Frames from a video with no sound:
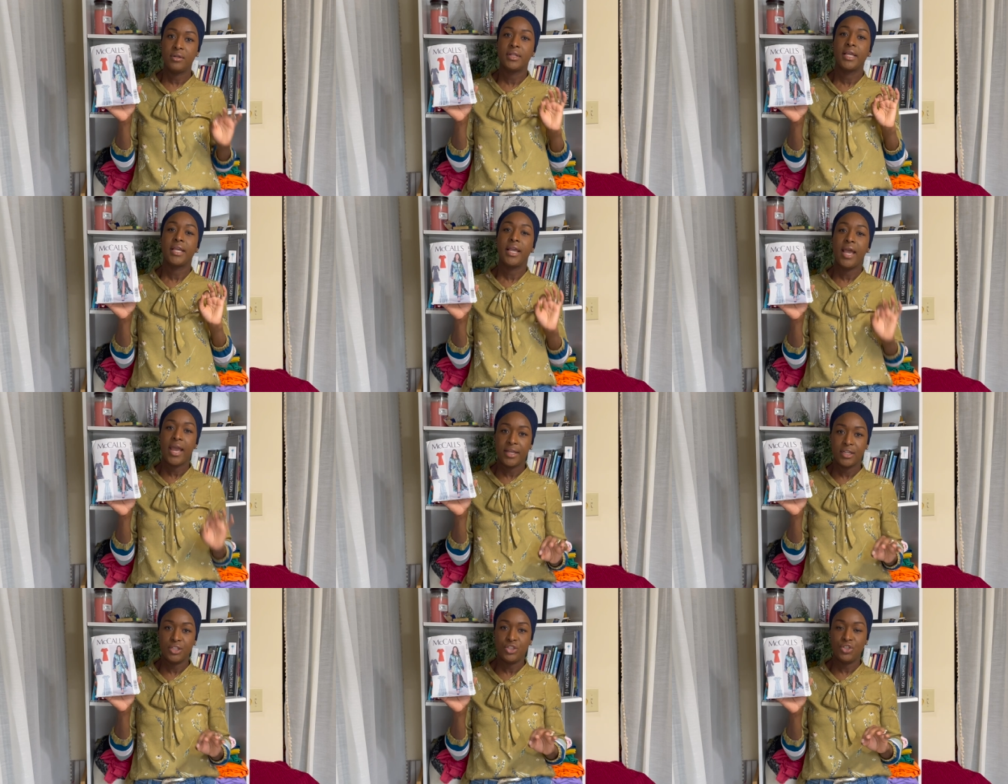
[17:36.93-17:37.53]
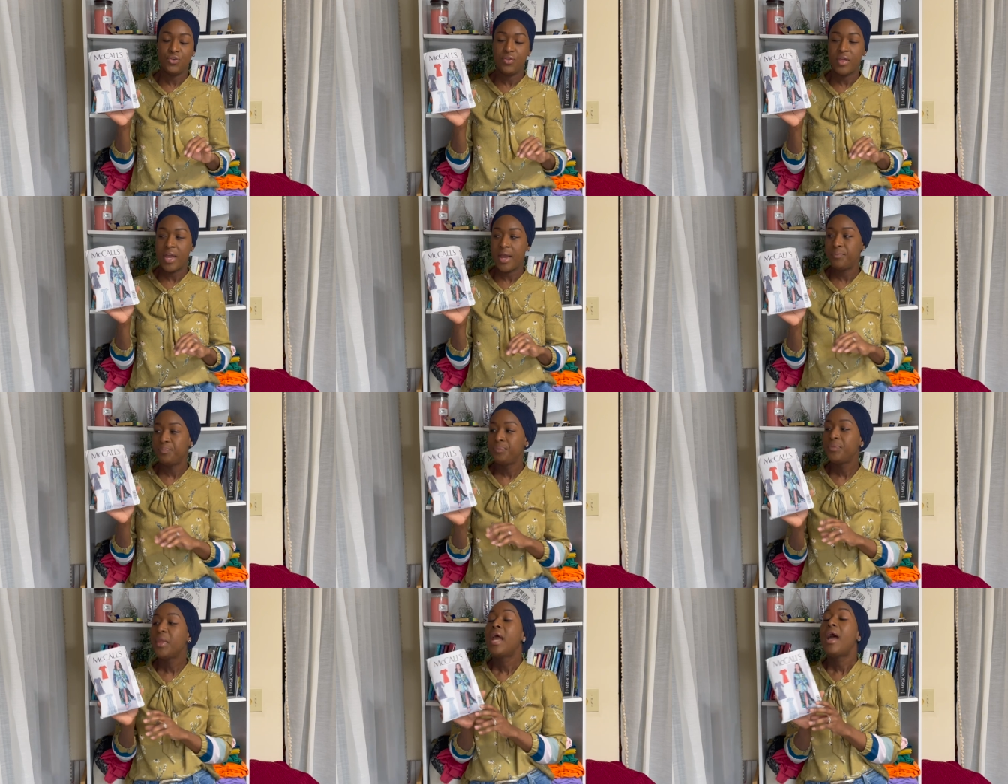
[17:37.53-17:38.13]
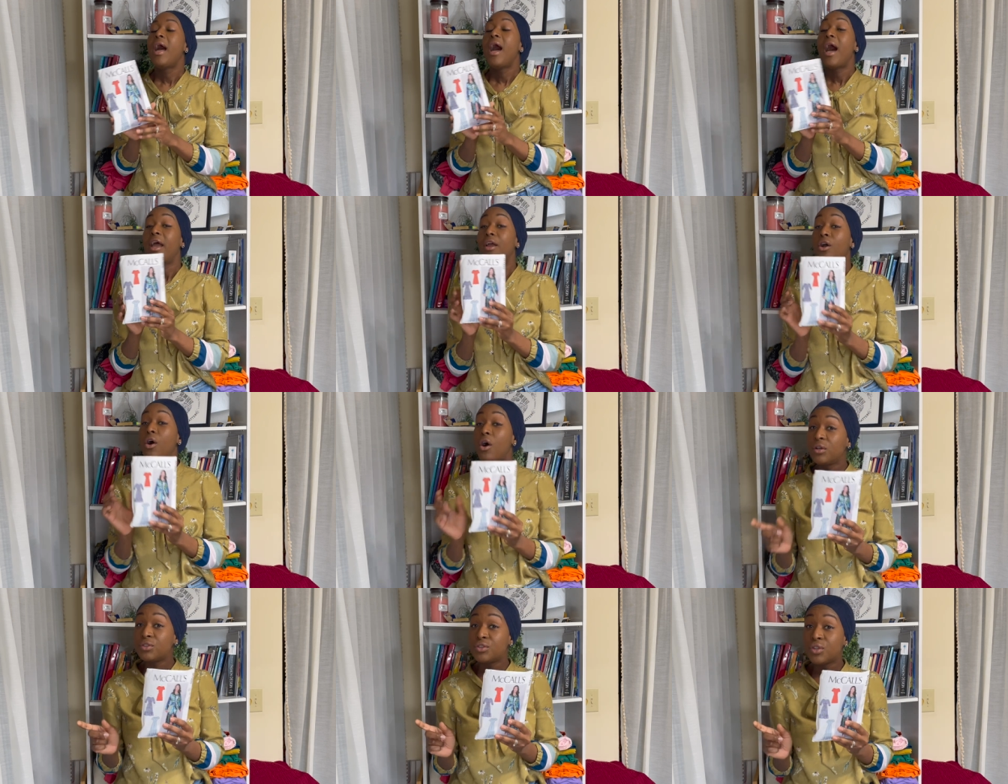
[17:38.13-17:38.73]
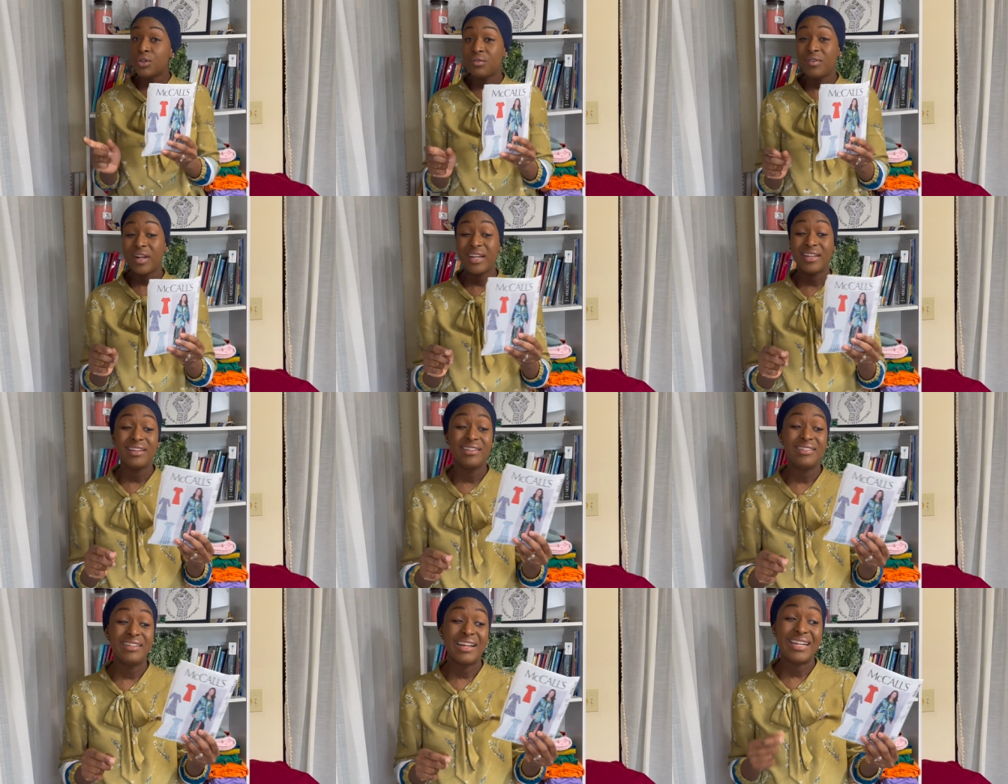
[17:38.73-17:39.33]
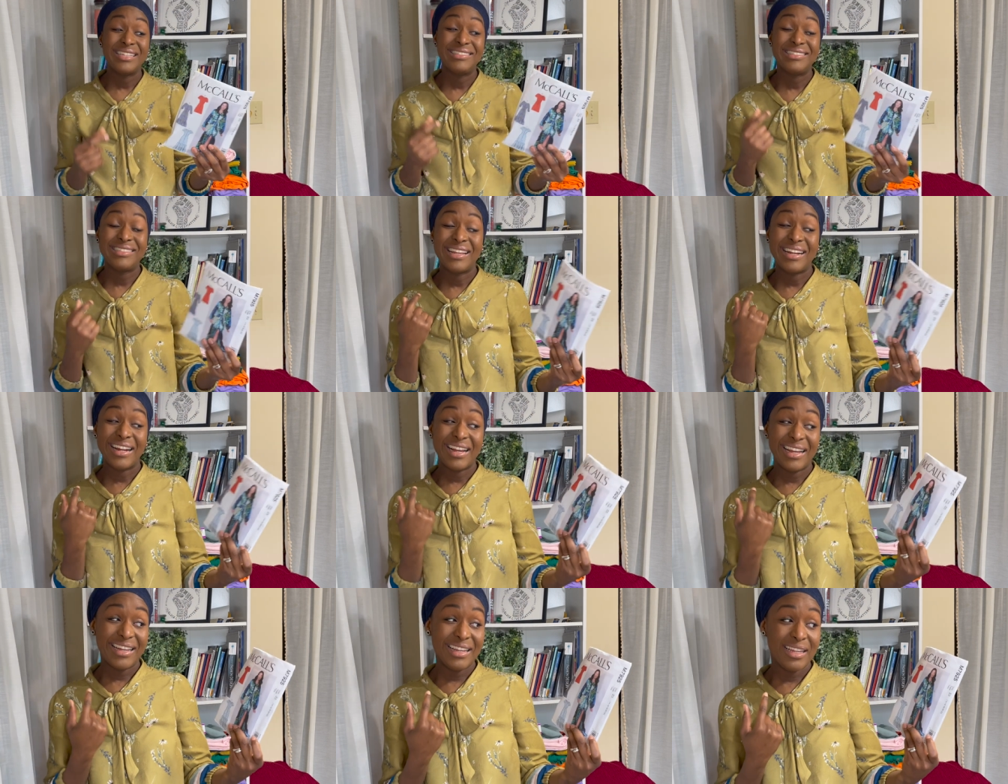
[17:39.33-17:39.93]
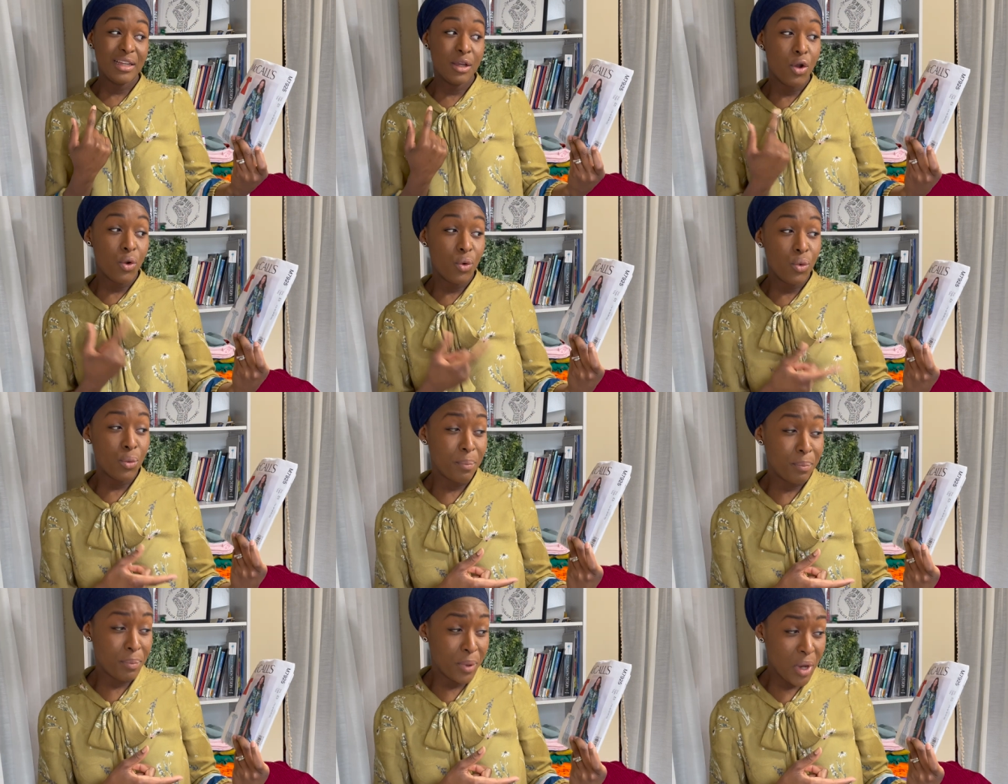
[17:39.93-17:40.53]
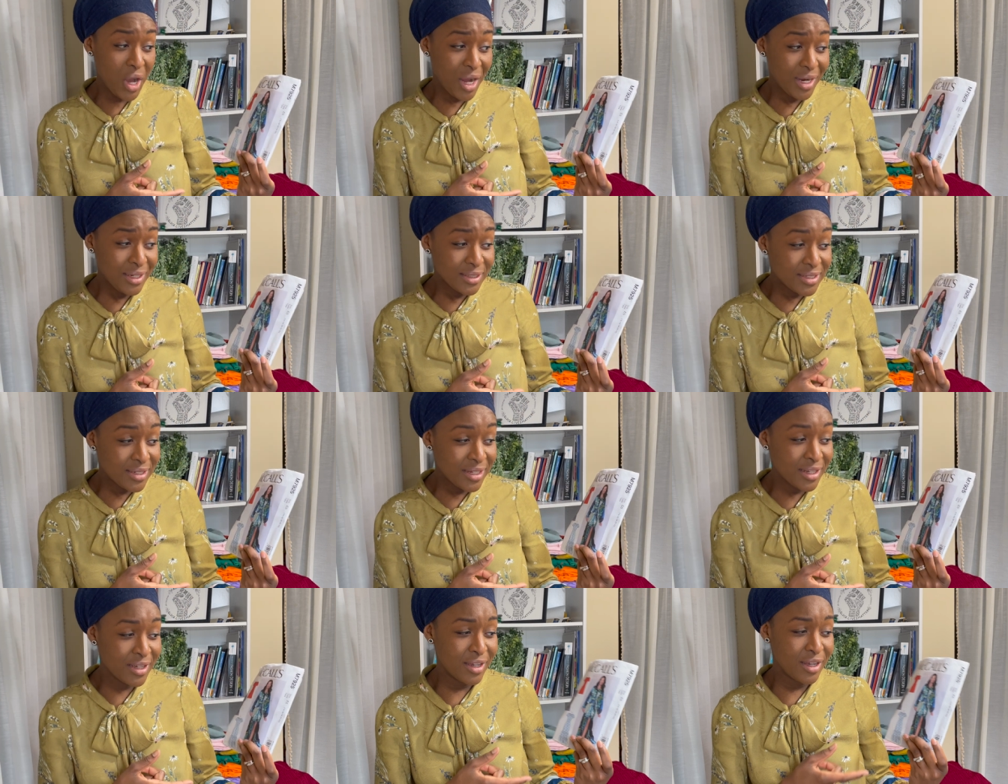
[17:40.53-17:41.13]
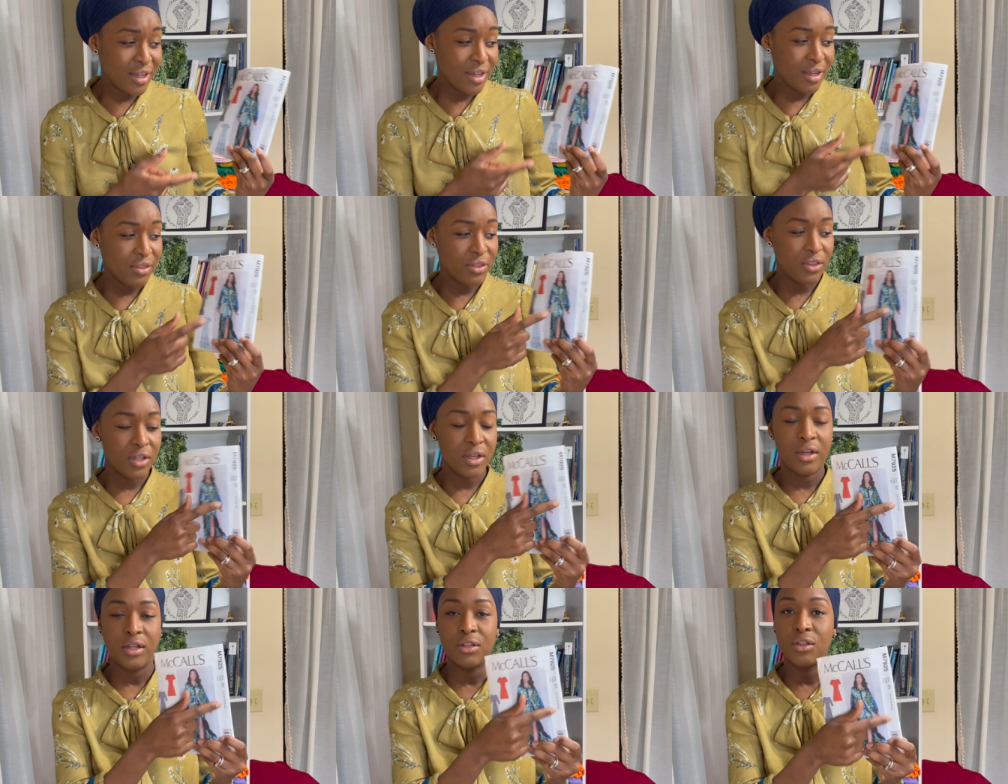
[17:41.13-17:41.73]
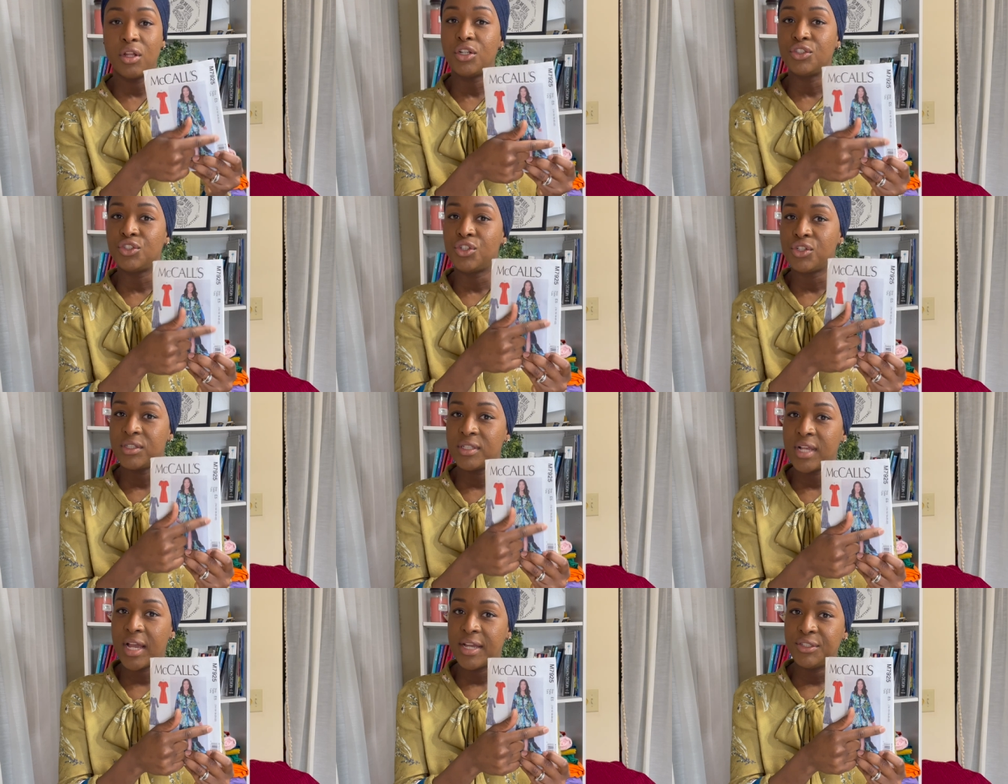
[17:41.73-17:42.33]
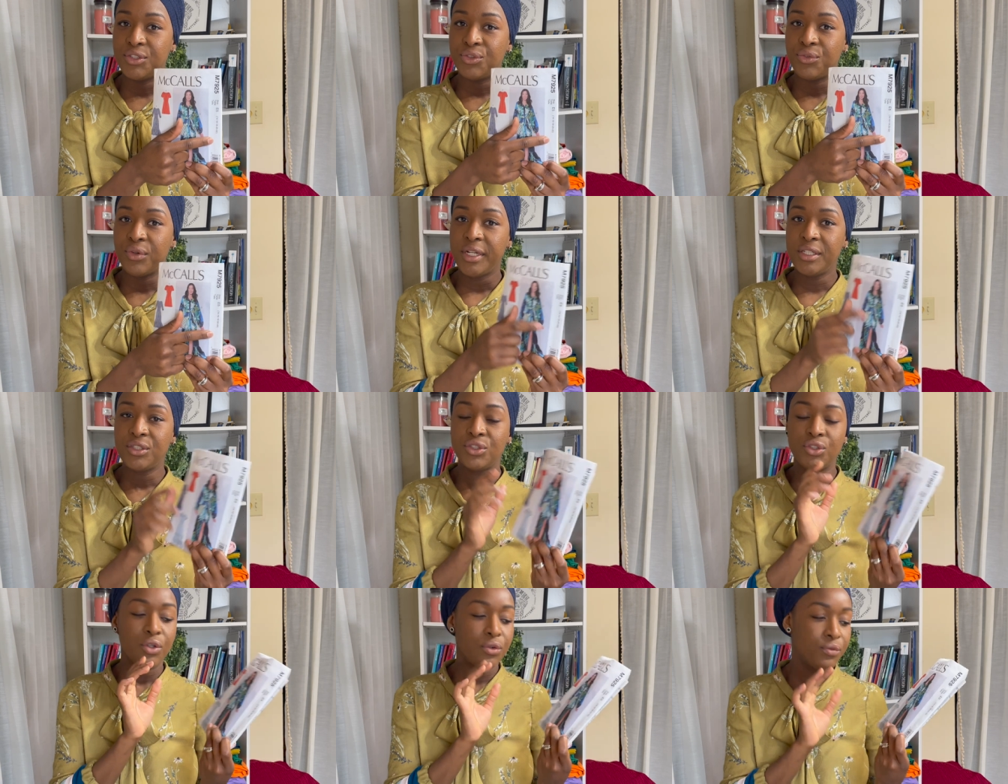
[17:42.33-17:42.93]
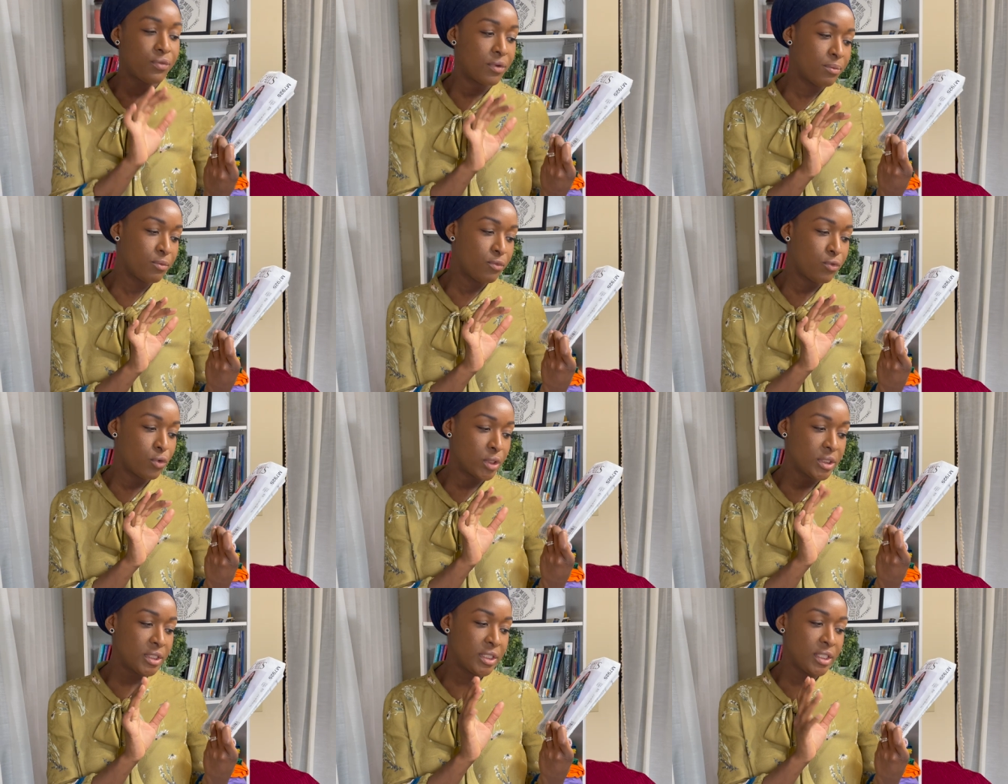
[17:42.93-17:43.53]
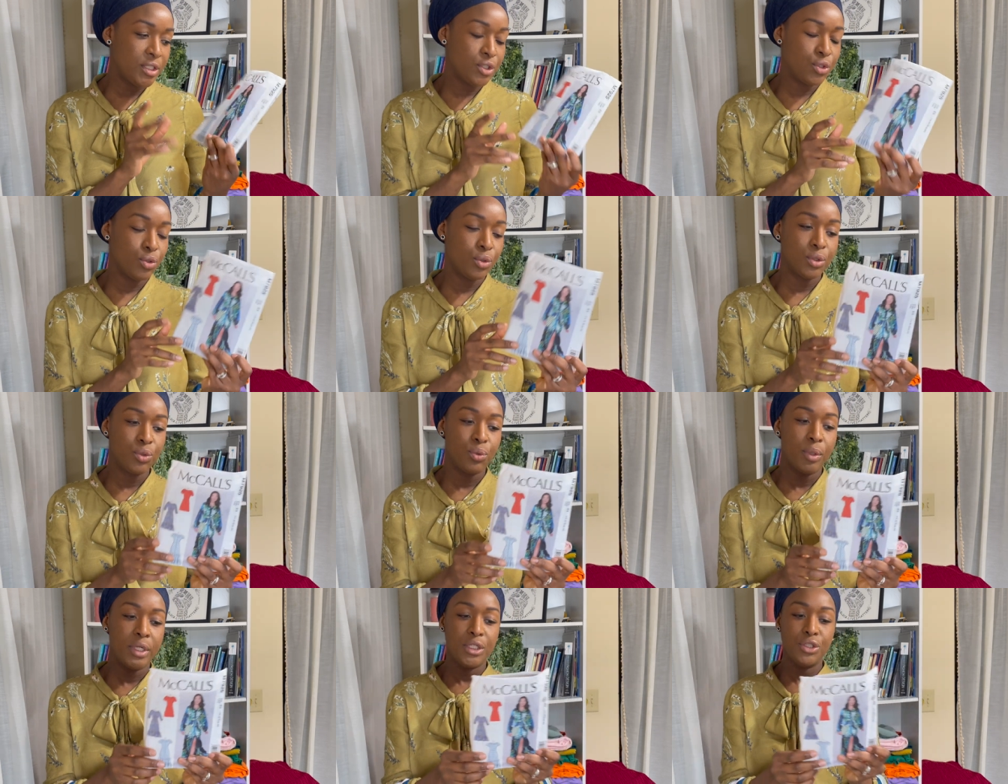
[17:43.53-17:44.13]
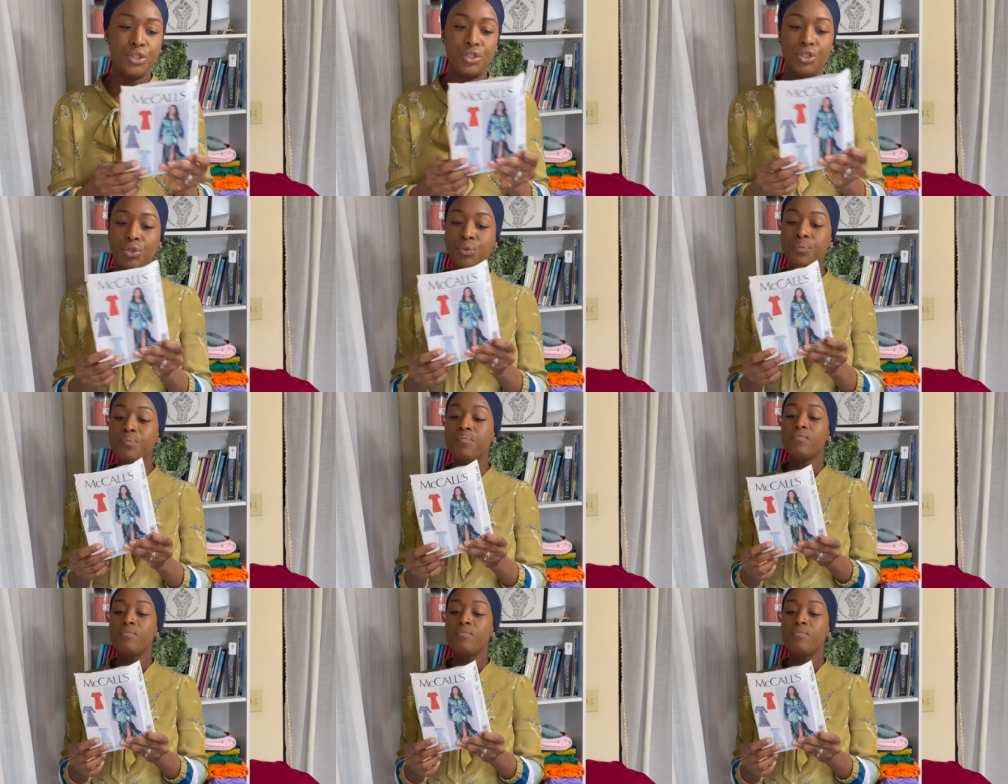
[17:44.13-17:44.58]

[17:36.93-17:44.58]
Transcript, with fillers: Like I could do that. I also recognized that I bought the larger size range, so from 14 to a 22.